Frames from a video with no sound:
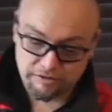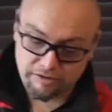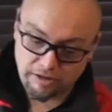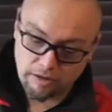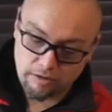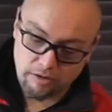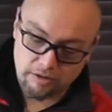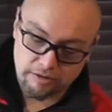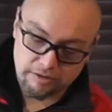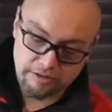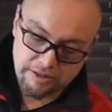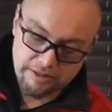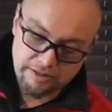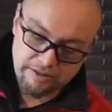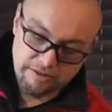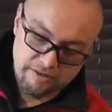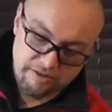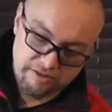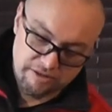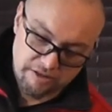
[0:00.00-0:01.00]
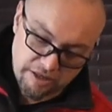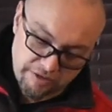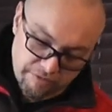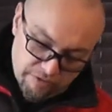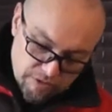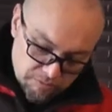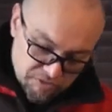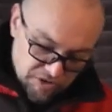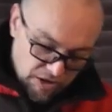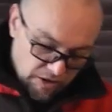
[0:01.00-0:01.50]
So look, the sleeve
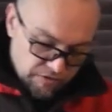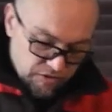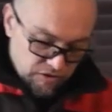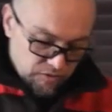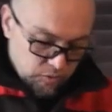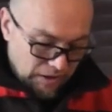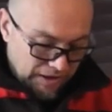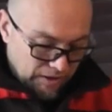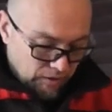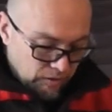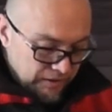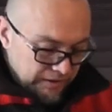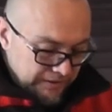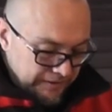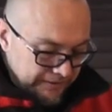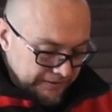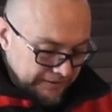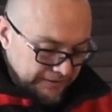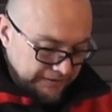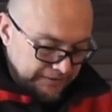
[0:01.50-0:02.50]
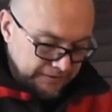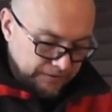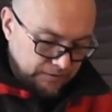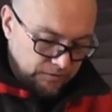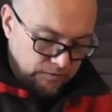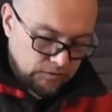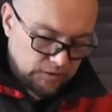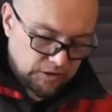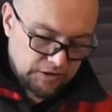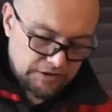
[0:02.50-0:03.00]
comes off as well,
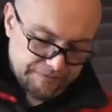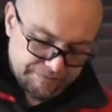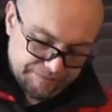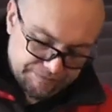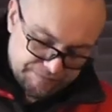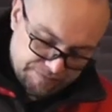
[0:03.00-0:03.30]
right?